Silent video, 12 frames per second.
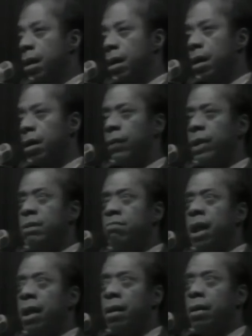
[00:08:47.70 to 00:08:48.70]
of this
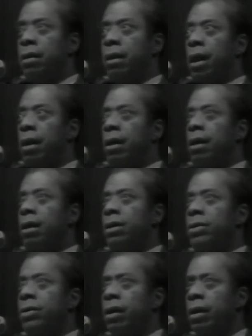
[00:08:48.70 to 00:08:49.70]
melancholy
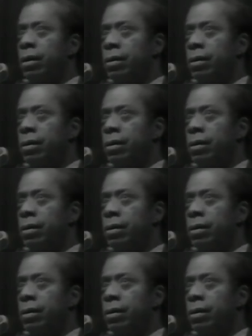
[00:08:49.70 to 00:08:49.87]
country